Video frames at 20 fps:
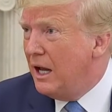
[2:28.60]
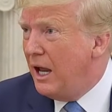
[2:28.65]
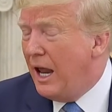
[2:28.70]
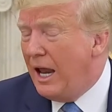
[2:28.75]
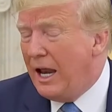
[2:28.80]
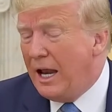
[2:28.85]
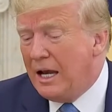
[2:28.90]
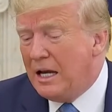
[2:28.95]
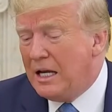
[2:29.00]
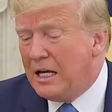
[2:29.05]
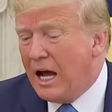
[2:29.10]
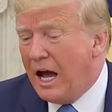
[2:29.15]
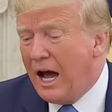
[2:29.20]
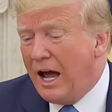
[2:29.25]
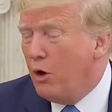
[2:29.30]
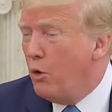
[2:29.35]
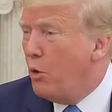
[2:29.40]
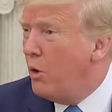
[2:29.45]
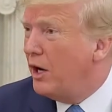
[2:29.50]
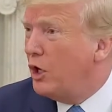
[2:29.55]
And I
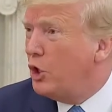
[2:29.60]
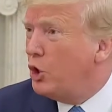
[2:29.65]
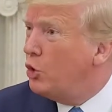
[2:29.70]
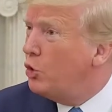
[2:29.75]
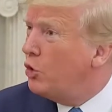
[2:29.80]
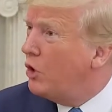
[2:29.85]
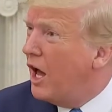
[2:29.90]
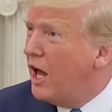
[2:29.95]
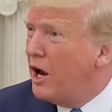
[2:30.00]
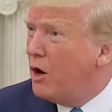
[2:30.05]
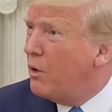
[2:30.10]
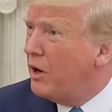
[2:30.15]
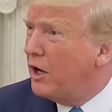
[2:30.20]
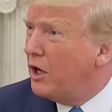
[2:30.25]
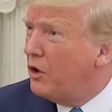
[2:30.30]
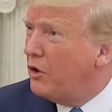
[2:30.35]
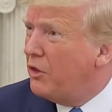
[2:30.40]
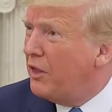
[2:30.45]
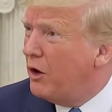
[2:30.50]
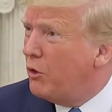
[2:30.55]
don't want to do that. I don't want
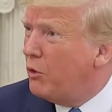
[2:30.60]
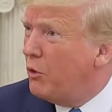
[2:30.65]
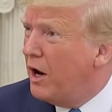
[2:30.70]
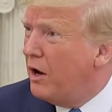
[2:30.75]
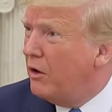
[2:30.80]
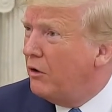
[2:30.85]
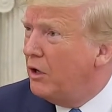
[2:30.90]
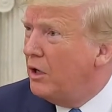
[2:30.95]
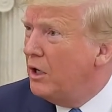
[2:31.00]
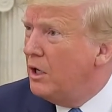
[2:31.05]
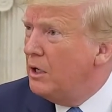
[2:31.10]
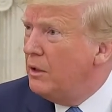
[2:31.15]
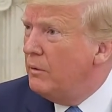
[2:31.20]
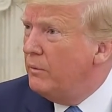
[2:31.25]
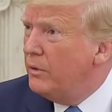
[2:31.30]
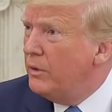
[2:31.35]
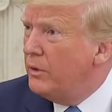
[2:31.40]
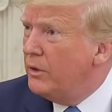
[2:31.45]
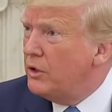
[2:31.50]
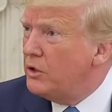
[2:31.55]
to go that route.
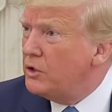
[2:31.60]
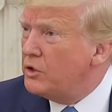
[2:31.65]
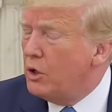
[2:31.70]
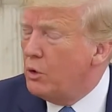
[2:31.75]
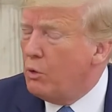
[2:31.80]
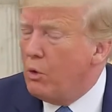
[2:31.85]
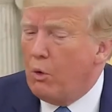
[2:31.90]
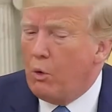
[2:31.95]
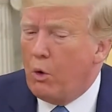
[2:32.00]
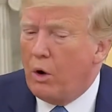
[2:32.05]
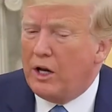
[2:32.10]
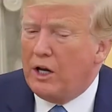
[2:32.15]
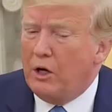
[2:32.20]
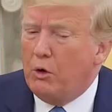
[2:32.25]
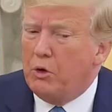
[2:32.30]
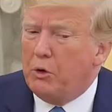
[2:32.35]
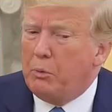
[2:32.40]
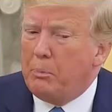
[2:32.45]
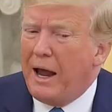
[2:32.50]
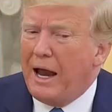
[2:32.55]
So we're
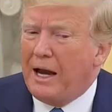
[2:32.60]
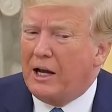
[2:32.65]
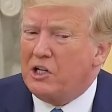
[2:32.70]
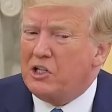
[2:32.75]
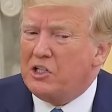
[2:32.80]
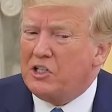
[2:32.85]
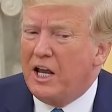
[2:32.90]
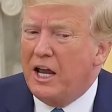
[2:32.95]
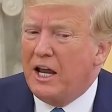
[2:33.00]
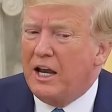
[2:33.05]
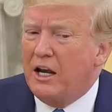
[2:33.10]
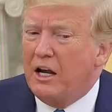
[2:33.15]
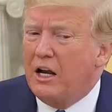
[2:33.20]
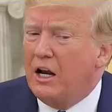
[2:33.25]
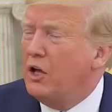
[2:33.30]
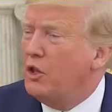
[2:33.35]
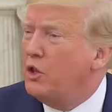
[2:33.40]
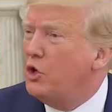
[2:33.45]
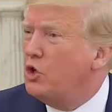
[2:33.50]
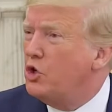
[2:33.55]
working with Pakistan and
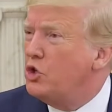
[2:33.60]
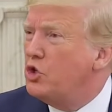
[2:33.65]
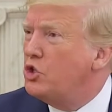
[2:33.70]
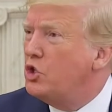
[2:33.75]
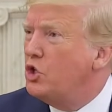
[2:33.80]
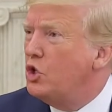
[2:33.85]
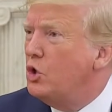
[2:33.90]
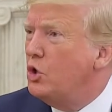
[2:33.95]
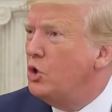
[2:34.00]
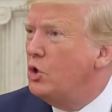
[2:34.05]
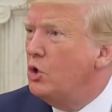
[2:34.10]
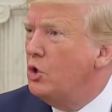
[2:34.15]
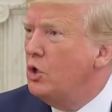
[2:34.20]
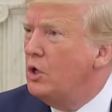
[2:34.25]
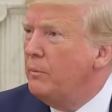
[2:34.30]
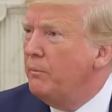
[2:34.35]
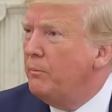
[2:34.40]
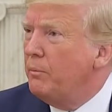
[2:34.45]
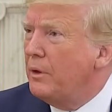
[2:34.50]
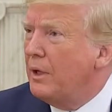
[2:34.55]
others to
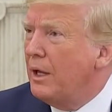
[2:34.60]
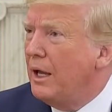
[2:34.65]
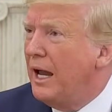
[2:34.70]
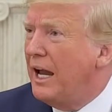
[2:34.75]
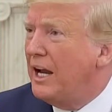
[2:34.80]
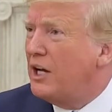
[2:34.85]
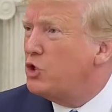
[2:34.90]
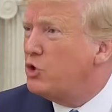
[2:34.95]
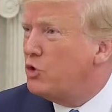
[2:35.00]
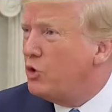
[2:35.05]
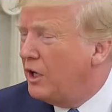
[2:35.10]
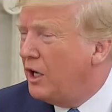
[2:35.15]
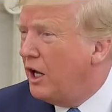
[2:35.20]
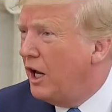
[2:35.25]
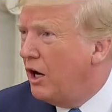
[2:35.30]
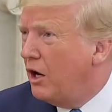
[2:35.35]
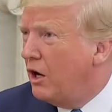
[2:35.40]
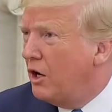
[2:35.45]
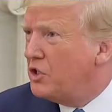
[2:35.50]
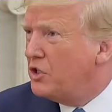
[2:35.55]

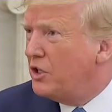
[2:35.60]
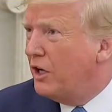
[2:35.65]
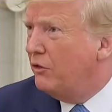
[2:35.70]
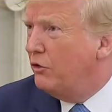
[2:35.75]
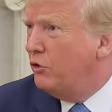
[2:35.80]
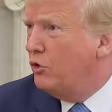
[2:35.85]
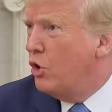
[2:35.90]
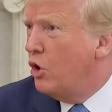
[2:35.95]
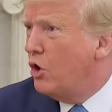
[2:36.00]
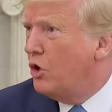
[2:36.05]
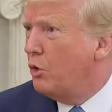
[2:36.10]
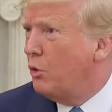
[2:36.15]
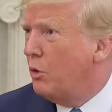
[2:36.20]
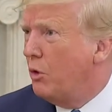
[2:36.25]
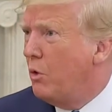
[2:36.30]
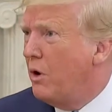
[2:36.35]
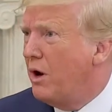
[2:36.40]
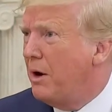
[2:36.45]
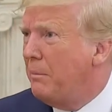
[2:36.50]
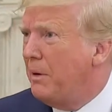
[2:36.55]
extricate ourselves, nor do we
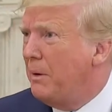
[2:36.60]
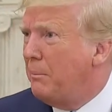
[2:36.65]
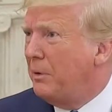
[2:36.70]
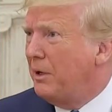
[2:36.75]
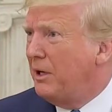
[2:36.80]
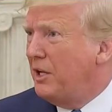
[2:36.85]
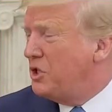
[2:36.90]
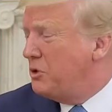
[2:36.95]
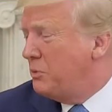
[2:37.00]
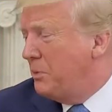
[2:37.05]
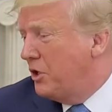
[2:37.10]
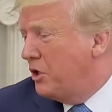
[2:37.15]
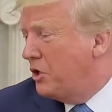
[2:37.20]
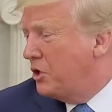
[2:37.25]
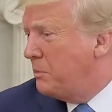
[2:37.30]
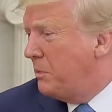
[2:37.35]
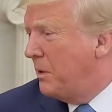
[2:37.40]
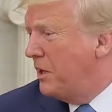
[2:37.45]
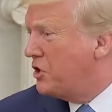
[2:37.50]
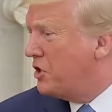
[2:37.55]
want to be policemen,
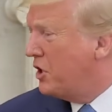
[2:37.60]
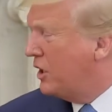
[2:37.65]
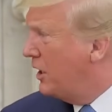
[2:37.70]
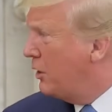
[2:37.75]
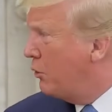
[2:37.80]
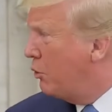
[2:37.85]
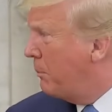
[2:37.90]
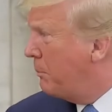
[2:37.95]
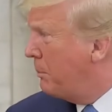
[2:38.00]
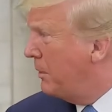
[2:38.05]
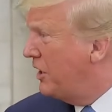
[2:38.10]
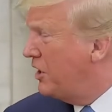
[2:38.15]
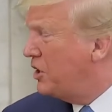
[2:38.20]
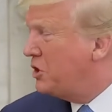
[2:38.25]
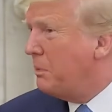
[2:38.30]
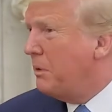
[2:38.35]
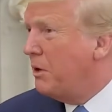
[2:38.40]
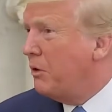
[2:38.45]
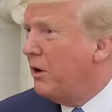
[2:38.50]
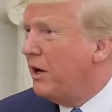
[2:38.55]
because basically we're
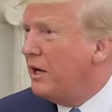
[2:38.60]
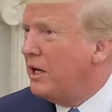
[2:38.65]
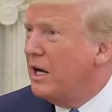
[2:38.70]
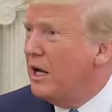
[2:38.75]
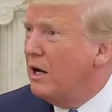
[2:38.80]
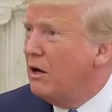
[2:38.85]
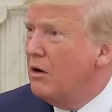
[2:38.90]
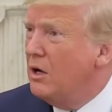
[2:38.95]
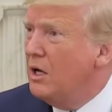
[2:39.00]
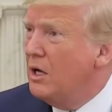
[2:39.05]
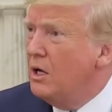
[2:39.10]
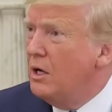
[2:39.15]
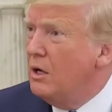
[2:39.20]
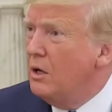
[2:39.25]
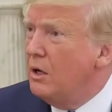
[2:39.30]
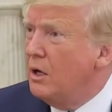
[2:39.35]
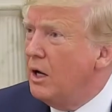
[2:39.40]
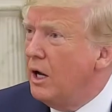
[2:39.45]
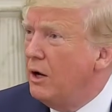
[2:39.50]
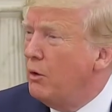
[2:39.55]
policemen right now.
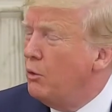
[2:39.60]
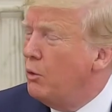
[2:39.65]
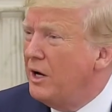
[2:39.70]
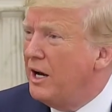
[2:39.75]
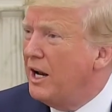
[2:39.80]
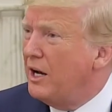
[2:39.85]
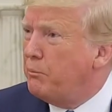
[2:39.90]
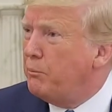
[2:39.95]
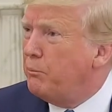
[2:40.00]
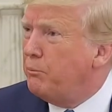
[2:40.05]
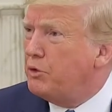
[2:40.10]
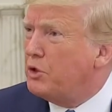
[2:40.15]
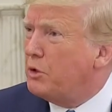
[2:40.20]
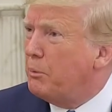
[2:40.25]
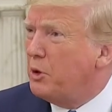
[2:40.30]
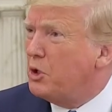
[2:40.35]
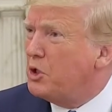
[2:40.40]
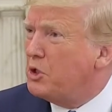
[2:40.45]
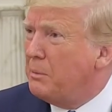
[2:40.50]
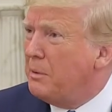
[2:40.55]
And we're not
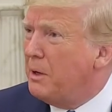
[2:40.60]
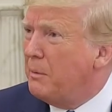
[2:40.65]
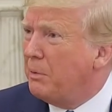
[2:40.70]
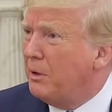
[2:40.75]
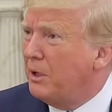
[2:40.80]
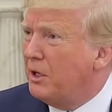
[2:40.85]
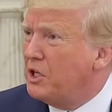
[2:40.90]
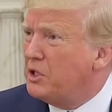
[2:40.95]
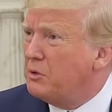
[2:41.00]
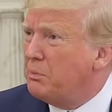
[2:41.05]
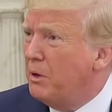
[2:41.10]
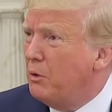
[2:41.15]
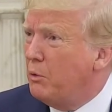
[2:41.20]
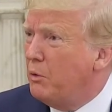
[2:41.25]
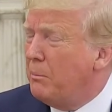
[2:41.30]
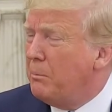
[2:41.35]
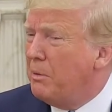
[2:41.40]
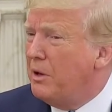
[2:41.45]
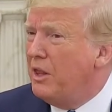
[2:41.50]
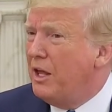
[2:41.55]
supposed to be policemen.
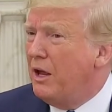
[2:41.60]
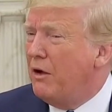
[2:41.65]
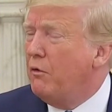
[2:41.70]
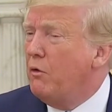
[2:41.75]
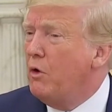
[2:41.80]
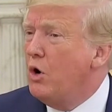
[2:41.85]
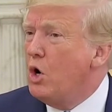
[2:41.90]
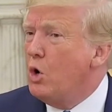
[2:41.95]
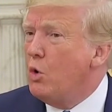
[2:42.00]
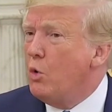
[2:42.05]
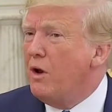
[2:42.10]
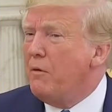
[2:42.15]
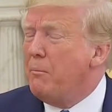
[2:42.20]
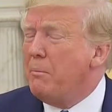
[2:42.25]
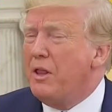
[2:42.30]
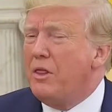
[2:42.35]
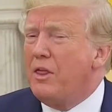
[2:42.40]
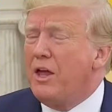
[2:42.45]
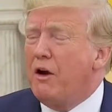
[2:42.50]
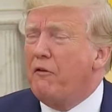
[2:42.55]
We've been there, we've
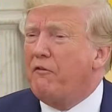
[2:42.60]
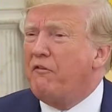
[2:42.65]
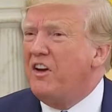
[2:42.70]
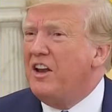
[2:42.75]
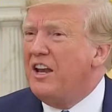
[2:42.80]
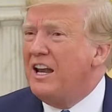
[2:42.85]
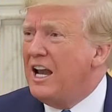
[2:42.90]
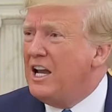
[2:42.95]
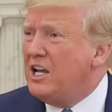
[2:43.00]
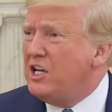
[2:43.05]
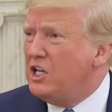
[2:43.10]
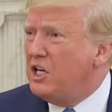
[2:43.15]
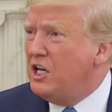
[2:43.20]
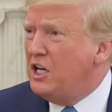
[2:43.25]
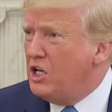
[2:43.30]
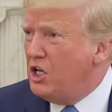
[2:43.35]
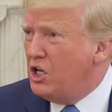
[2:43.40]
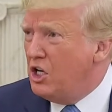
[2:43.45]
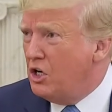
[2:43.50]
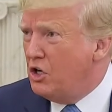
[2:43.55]
been there for
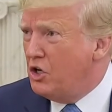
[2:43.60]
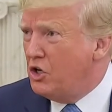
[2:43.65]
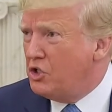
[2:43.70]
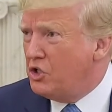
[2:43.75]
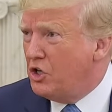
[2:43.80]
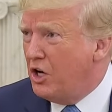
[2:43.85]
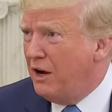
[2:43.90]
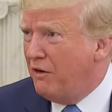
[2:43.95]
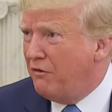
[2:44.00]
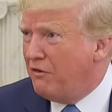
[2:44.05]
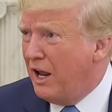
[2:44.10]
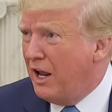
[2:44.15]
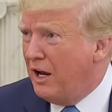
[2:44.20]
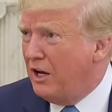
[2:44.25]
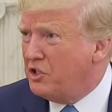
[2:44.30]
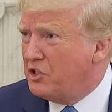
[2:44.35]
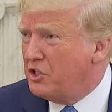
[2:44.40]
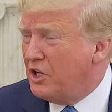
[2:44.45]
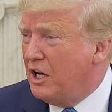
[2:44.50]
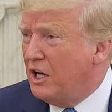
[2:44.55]
nineteen years in
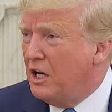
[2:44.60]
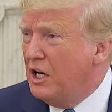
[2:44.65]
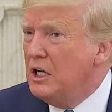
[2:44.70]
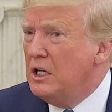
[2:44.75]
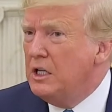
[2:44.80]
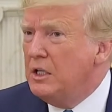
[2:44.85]
Afghanistan.